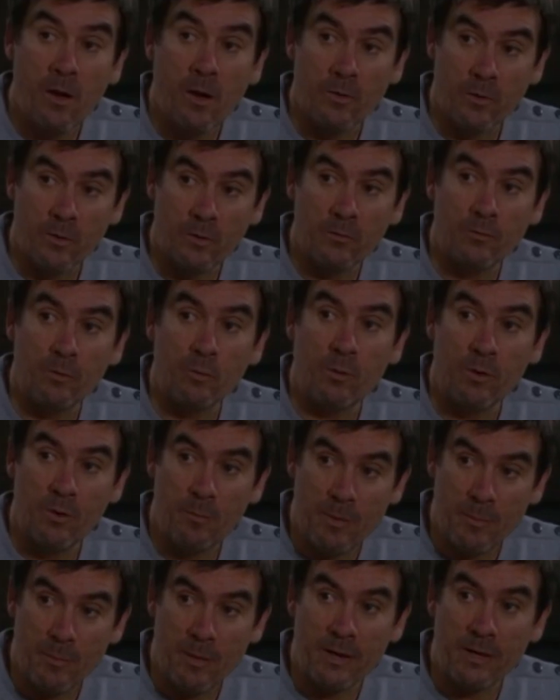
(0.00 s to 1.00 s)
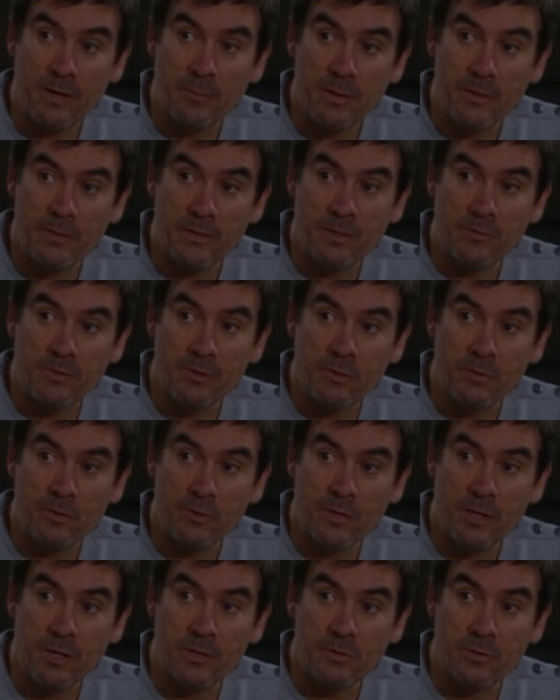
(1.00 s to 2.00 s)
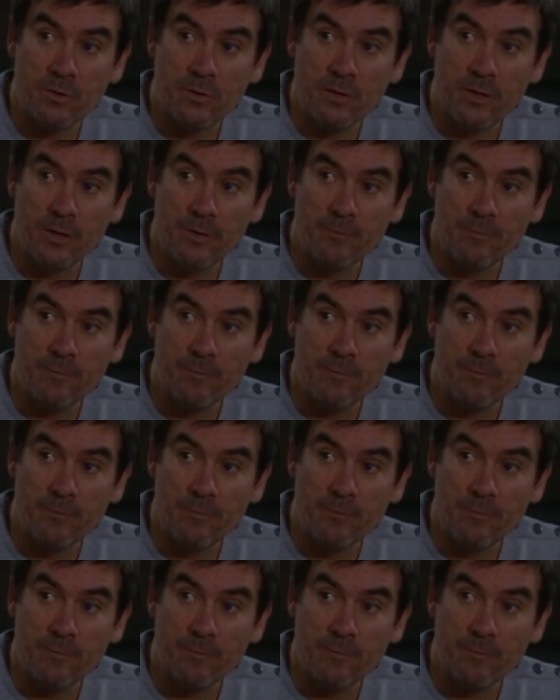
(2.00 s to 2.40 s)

all of it will be my commission if you don't start talking.